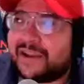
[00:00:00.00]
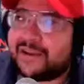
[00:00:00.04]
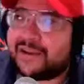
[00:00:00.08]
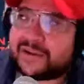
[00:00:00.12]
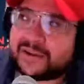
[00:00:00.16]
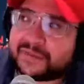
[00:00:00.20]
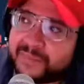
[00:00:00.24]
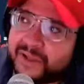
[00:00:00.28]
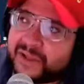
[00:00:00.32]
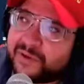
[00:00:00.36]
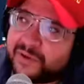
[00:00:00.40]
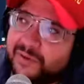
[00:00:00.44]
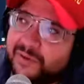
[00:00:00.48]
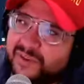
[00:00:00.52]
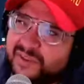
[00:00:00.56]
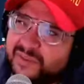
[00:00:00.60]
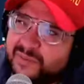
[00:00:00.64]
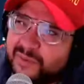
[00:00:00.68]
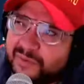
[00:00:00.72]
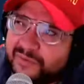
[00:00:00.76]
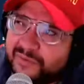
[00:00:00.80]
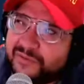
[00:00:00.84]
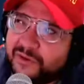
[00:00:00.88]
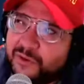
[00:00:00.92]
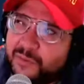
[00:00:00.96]
I'm like, well,
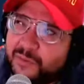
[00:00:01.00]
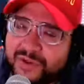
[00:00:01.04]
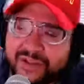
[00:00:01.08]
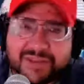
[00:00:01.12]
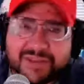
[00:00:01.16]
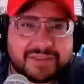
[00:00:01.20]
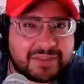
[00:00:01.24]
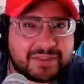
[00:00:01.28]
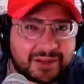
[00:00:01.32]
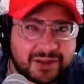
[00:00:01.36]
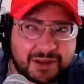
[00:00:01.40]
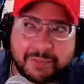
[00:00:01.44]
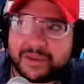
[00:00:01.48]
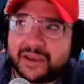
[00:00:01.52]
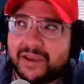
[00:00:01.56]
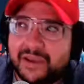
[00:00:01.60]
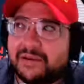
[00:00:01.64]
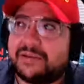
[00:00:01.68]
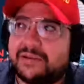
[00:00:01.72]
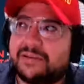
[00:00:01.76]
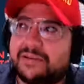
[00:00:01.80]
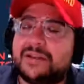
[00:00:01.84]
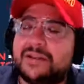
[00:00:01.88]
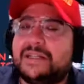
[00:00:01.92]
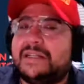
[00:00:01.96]
if you really think about
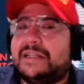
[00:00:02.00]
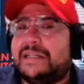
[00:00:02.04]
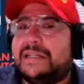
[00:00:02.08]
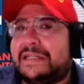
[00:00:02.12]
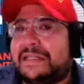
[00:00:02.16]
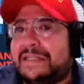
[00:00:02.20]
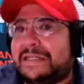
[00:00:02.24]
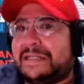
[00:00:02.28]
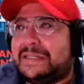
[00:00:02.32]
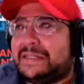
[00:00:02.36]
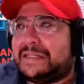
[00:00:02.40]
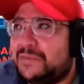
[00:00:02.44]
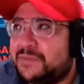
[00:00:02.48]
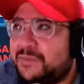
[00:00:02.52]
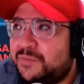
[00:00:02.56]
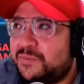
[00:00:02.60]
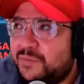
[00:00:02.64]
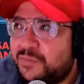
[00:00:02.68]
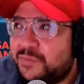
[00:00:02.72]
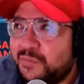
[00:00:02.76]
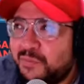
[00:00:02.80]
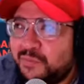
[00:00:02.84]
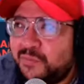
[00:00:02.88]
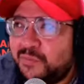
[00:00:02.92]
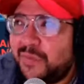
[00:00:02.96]
it,
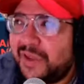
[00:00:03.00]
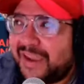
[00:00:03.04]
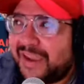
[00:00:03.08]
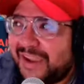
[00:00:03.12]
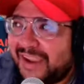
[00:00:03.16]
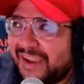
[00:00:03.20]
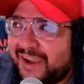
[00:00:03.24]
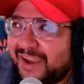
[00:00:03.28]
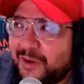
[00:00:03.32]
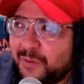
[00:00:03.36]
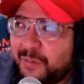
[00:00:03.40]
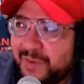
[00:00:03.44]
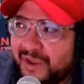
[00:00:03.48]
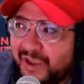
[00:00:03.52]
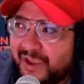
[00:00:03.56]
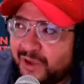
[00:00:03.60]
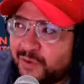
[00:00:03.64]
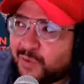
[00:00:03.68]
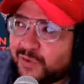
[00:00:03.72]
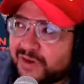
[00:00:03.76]
how bad